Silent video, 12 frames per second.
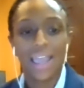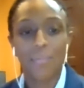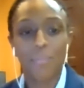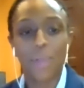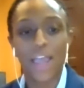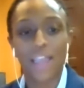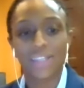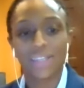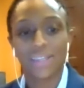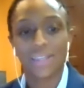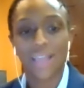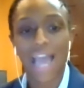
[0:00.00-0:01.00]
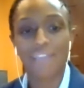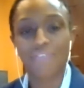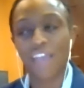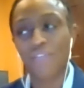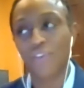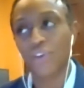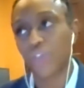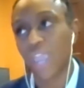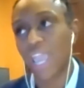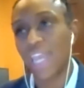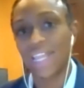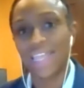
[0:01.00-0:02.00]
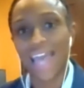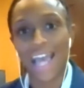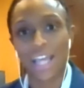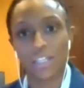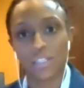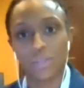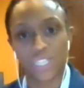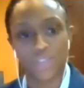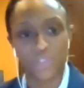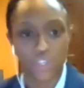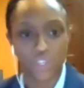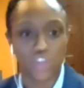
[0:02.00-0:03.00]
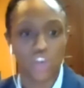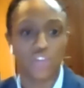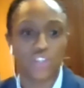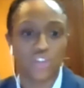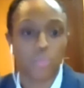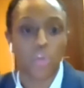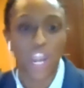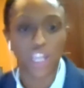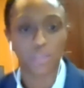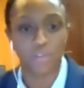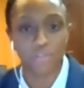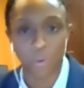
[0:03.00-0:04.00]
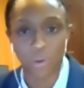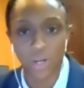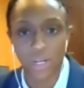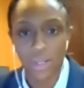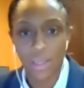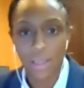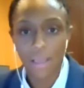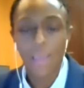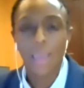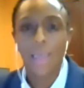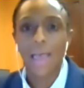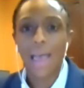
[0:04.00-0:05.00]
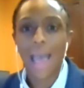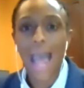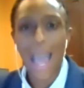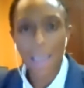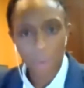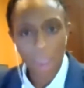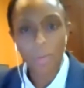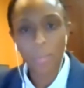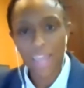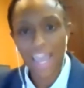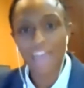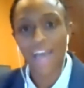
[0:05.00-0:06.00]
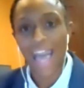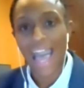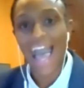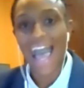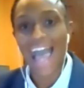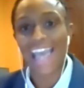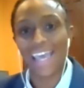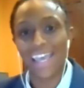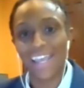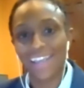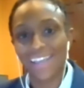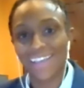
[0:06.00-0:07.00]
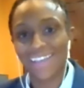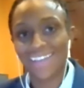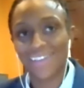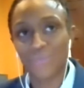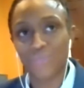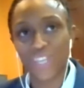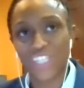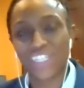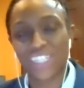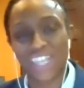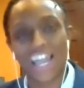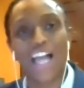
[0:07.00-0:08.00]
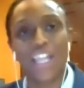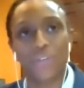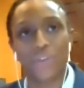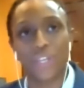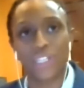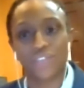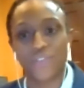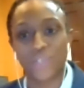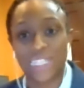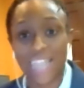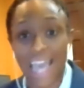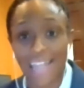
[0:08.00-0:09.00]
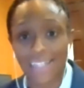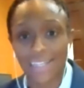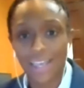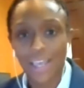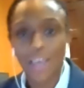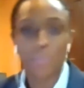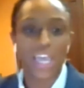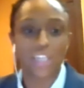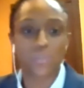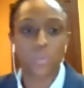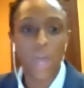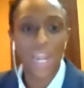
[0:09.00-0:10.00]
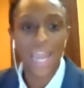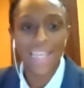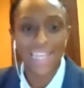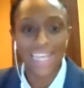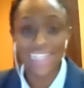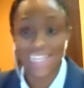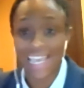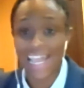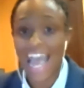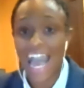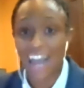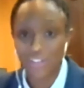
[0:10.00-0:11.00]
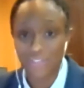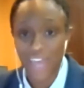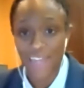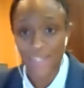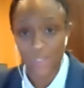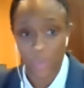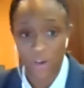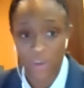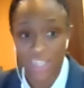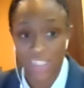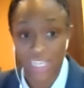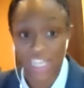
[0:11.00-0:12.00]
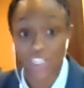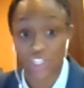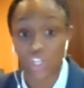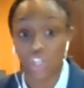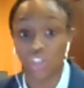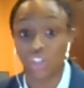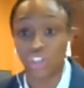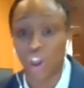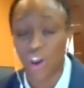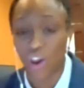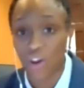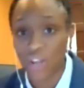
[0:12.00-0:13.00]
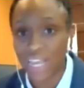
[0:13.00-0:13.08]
but I've never created that specific service or product before, I probably have a high risk tolerance for debt, because what I need to get out of that experience is to learn